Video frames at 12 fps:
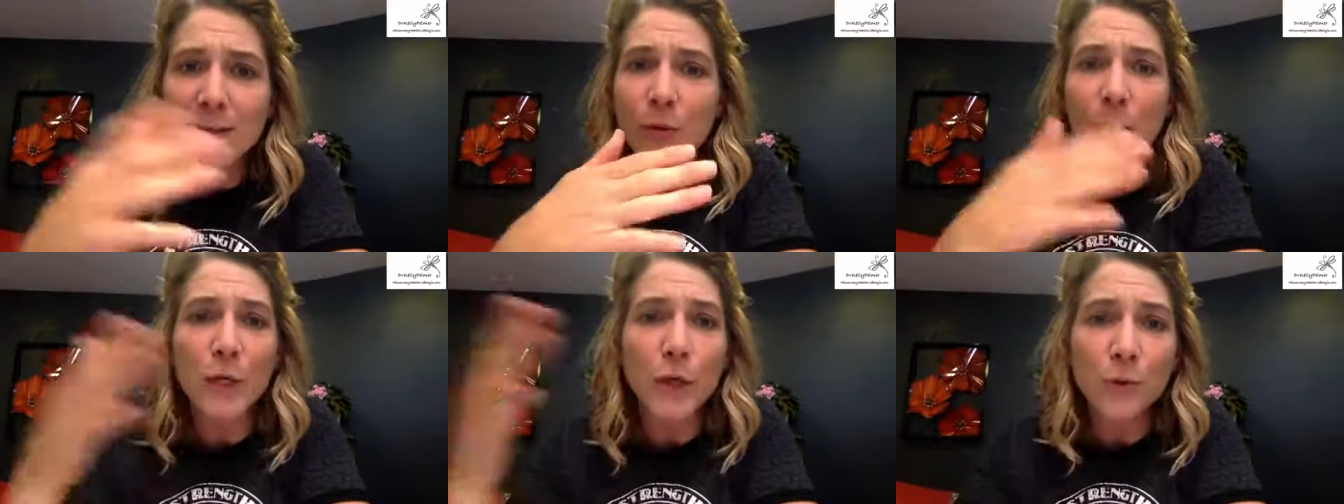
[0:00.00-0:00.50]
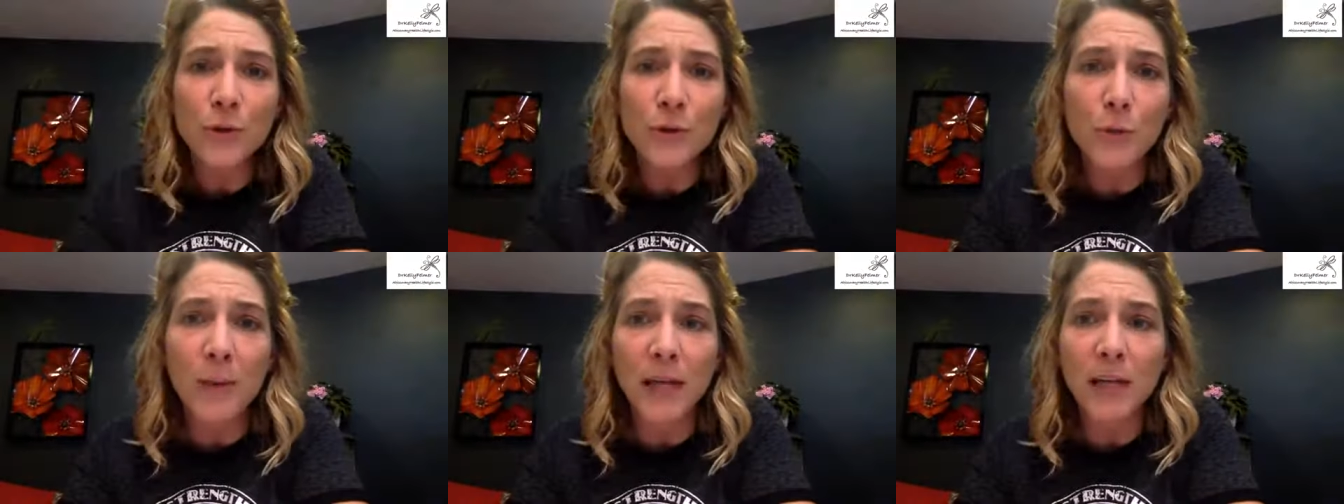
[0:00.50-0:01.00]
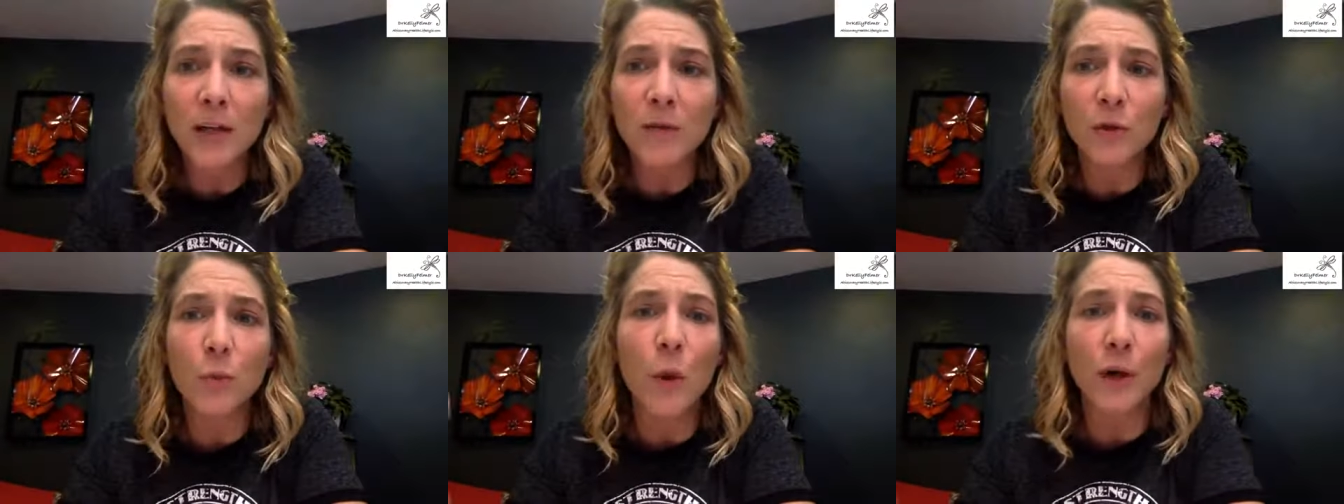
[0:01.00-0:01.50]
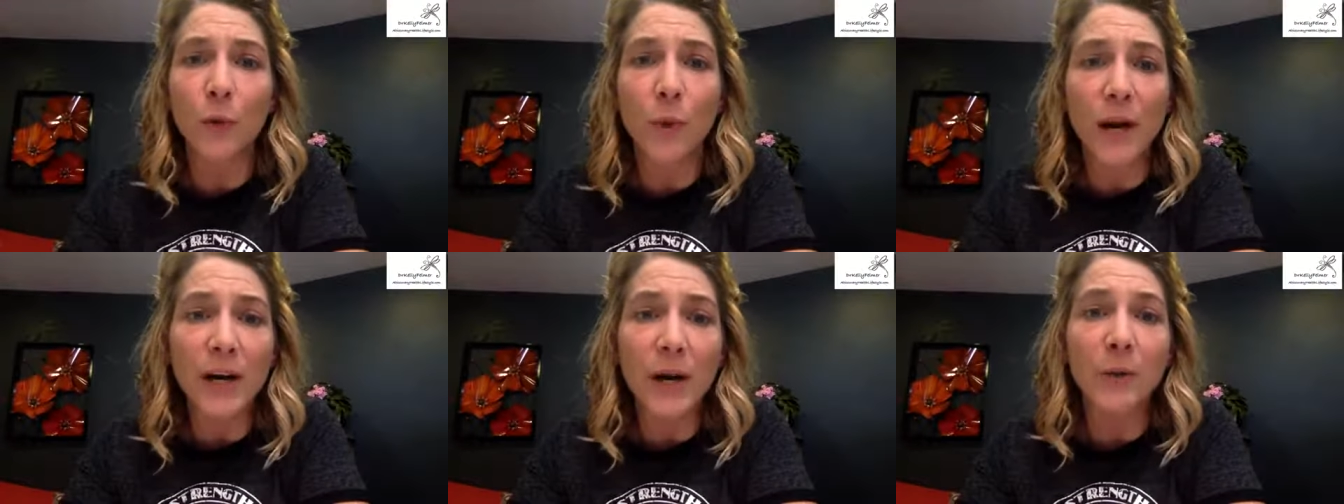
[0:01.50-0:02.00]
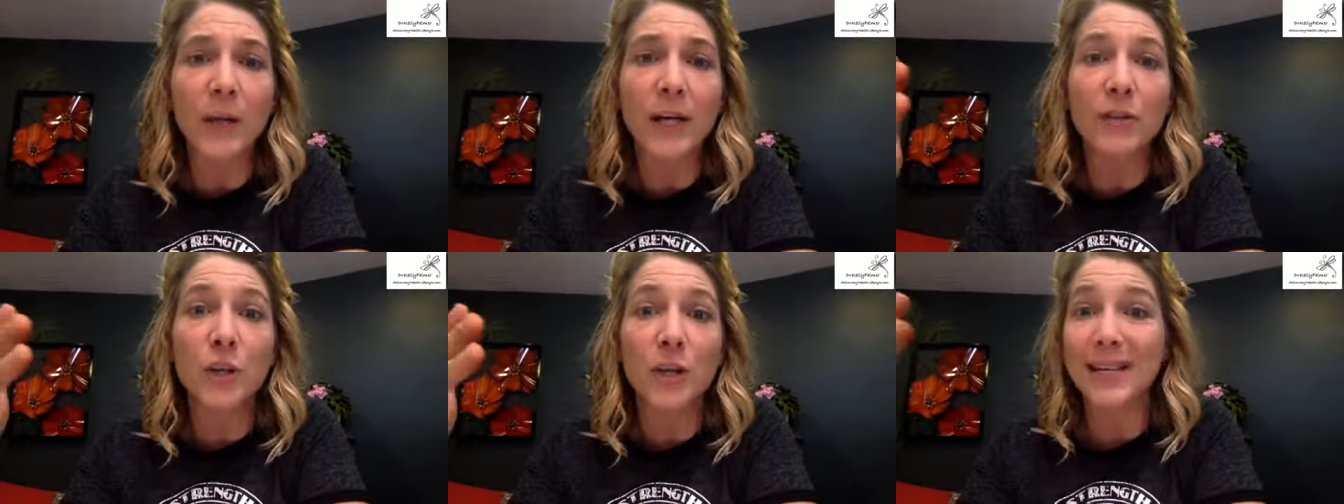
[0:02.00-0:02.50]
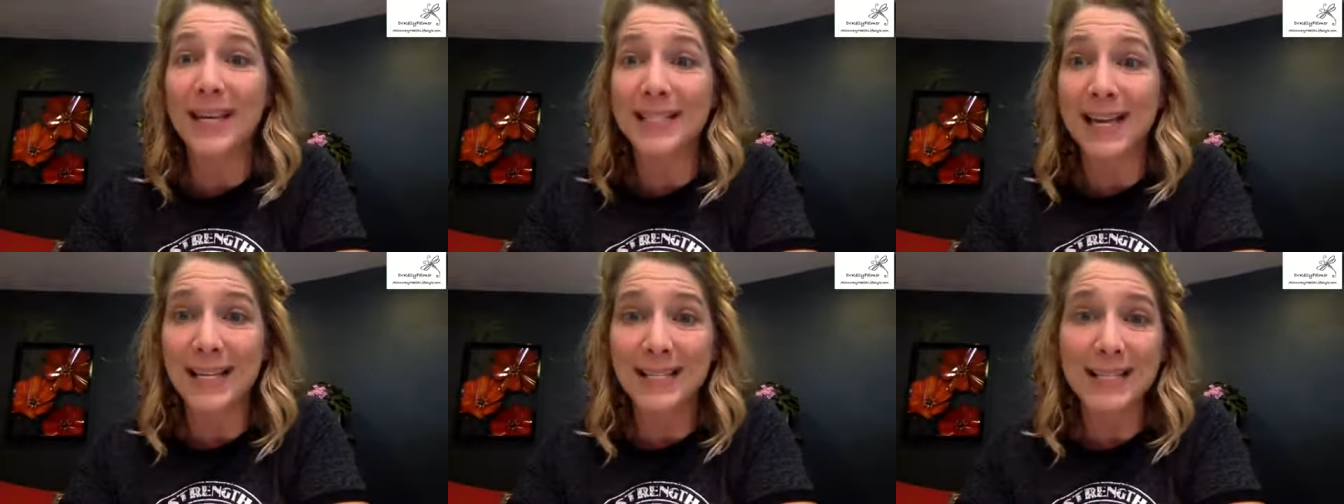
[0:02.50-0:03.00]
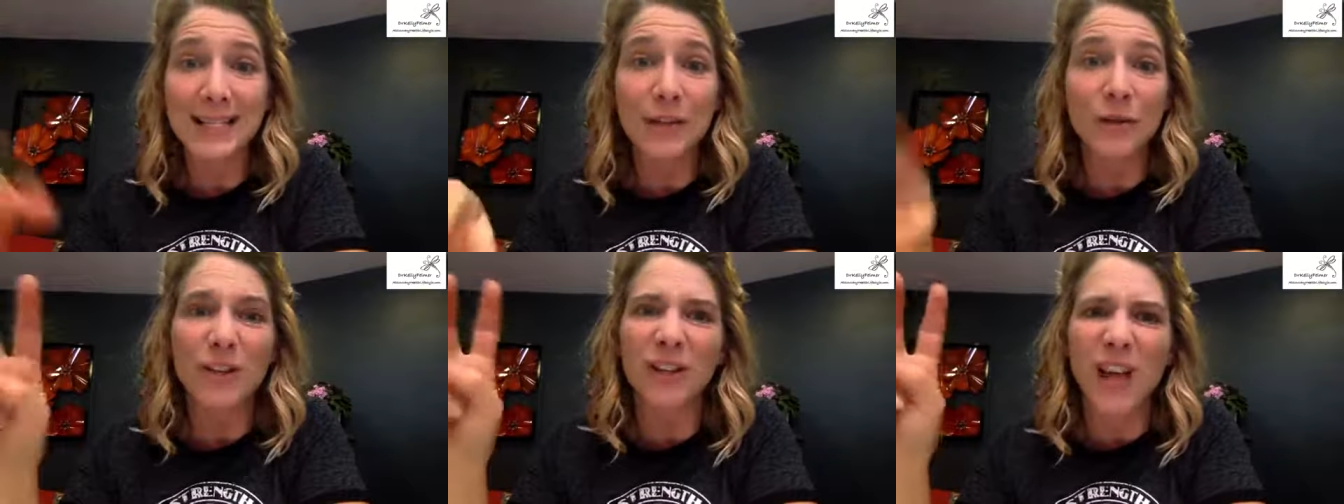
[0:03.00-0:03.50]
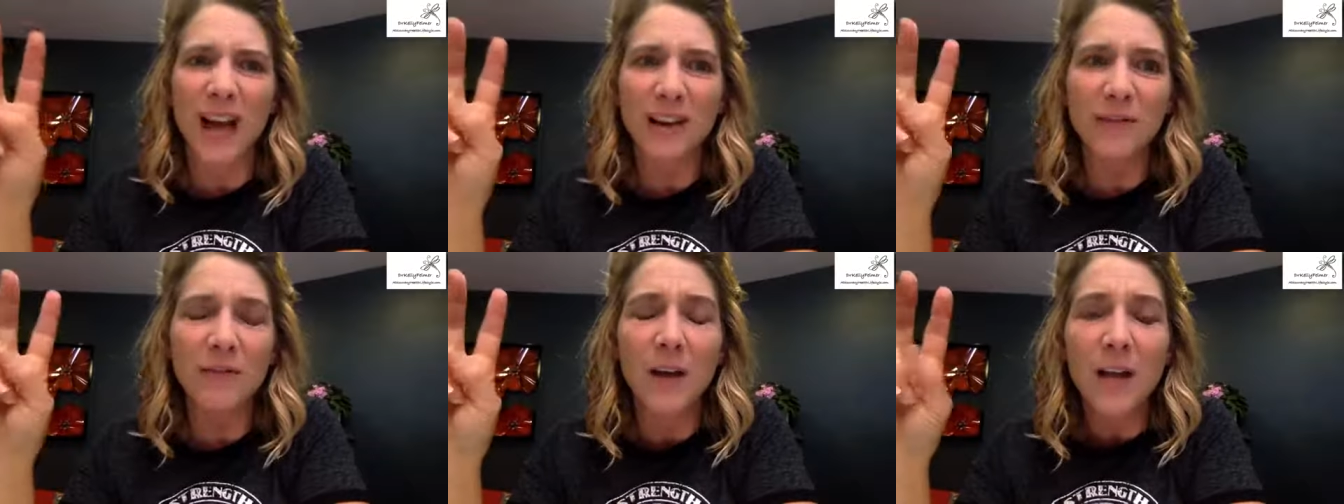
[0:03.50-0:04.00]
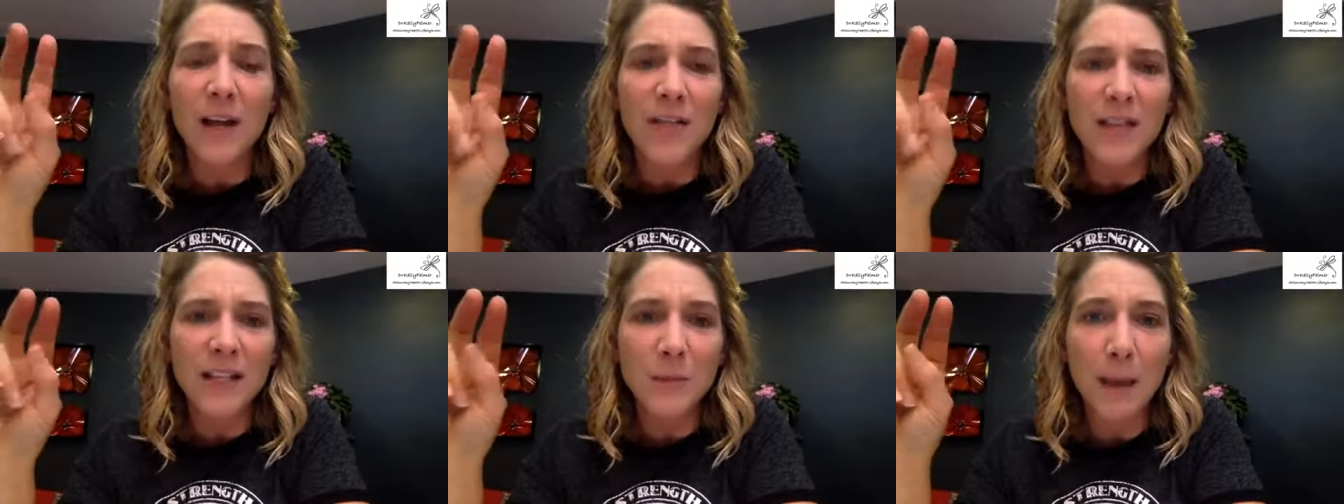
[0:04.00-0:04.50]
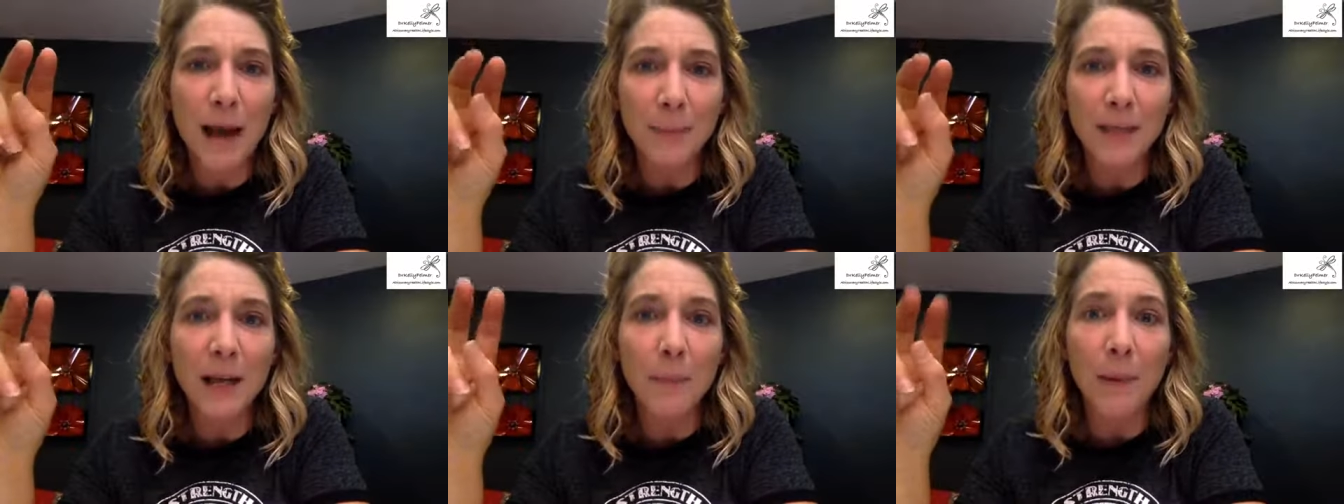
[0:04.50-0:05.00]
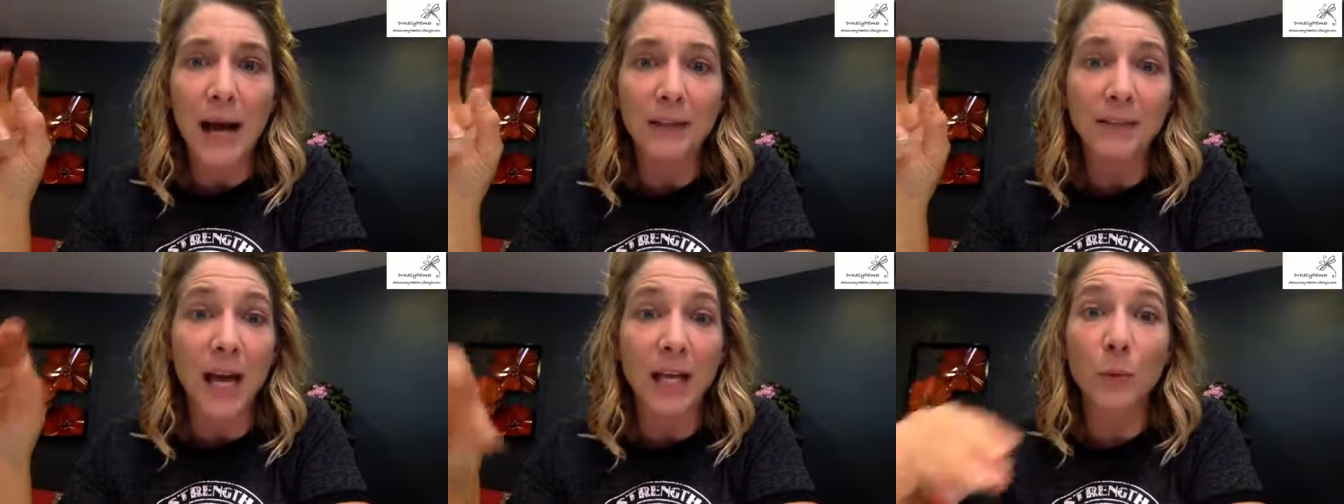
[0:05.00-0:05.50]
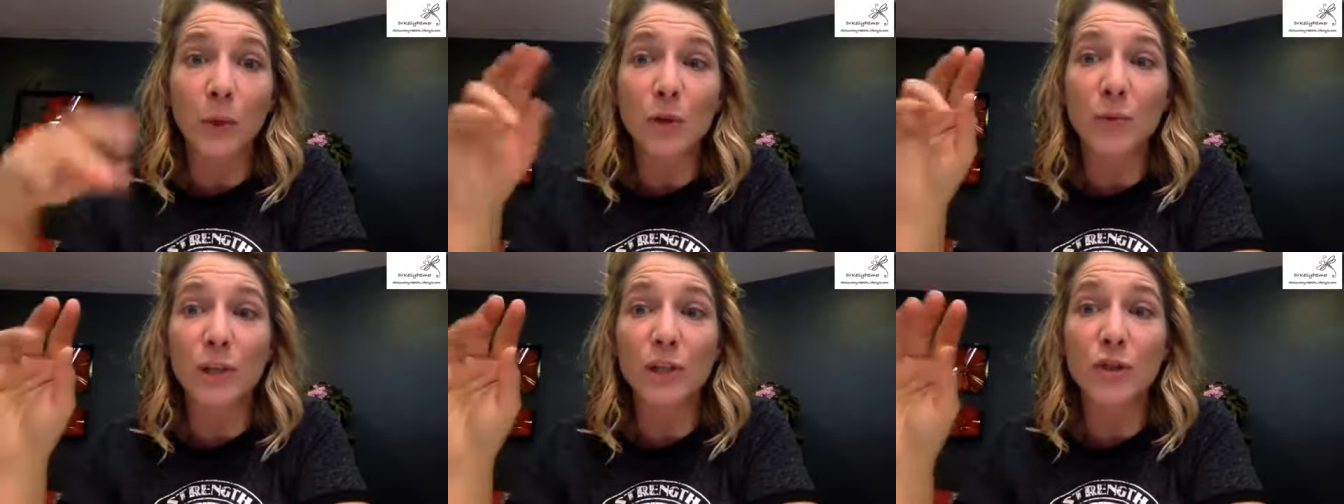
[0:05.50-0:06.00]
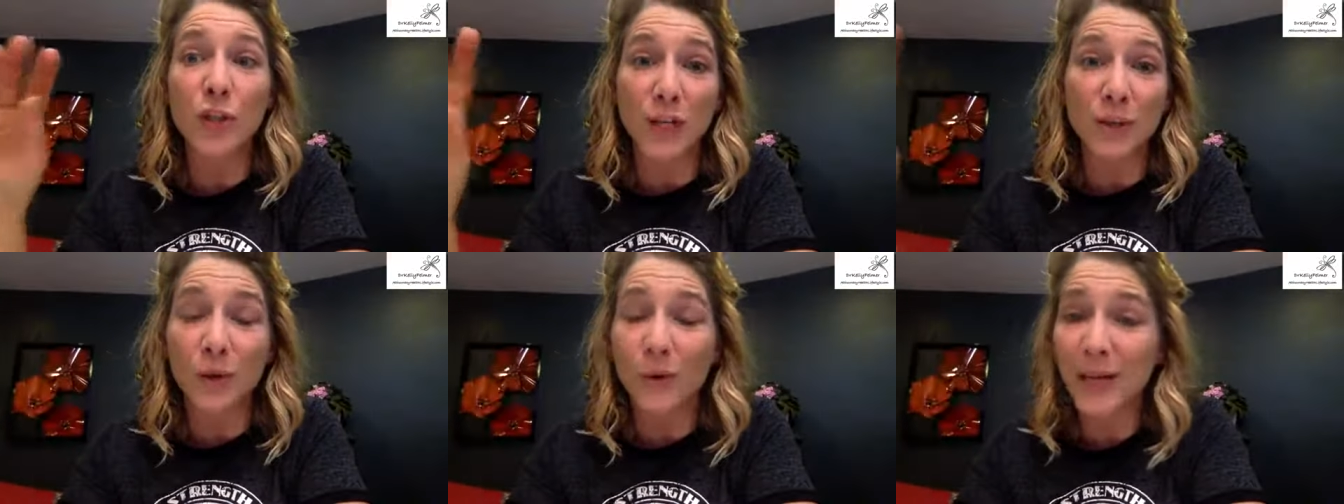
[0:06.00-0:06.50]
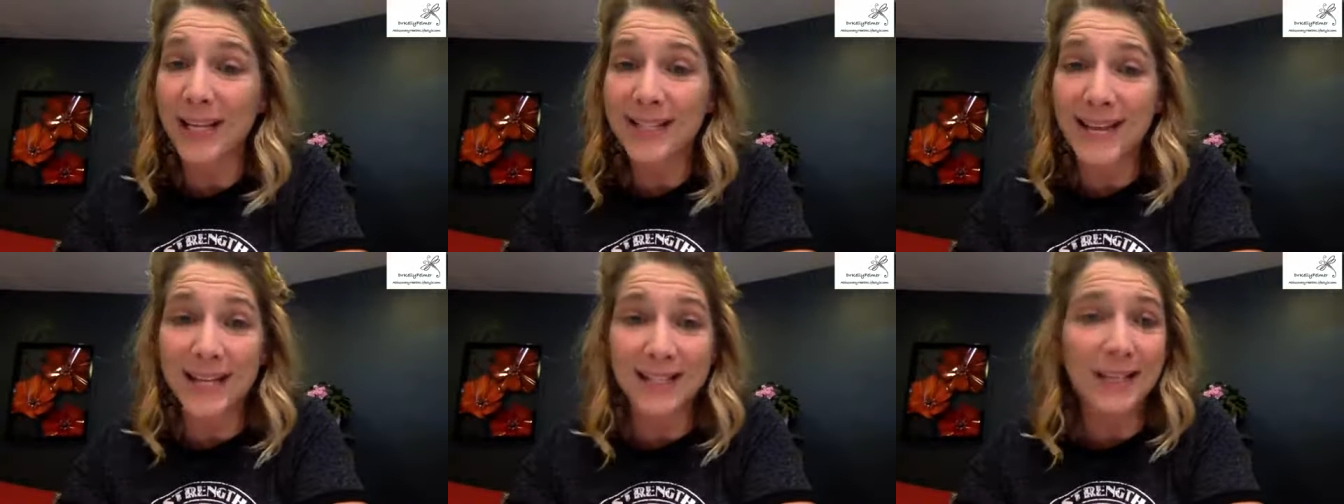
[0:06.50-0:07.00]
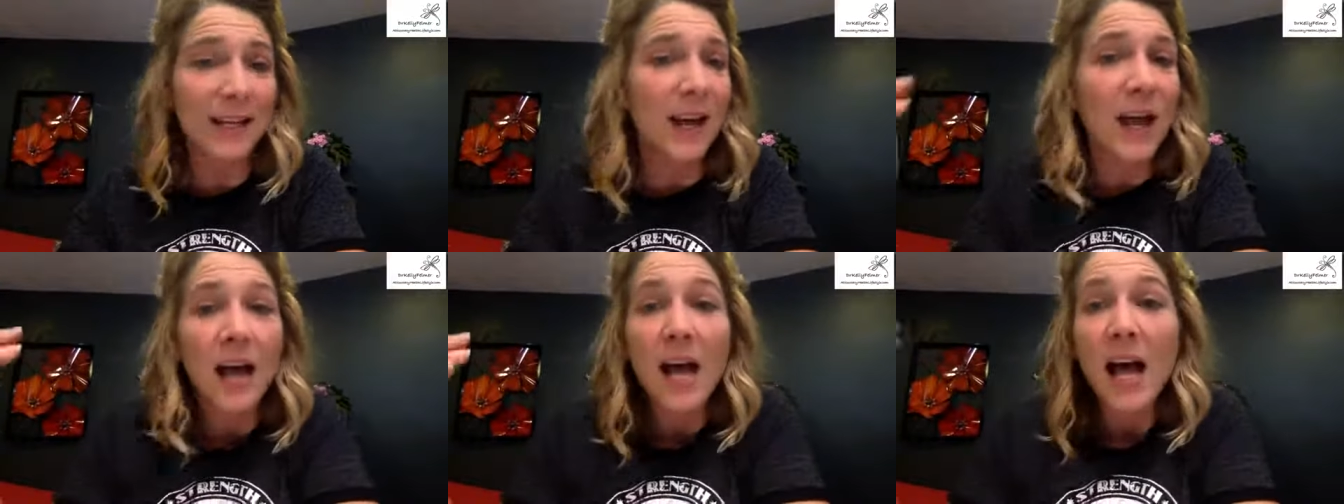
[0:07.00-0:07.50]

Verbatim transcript: So I know so many of you want to run out and just get tested. There's a lot of things popping up online where you can just go get tested.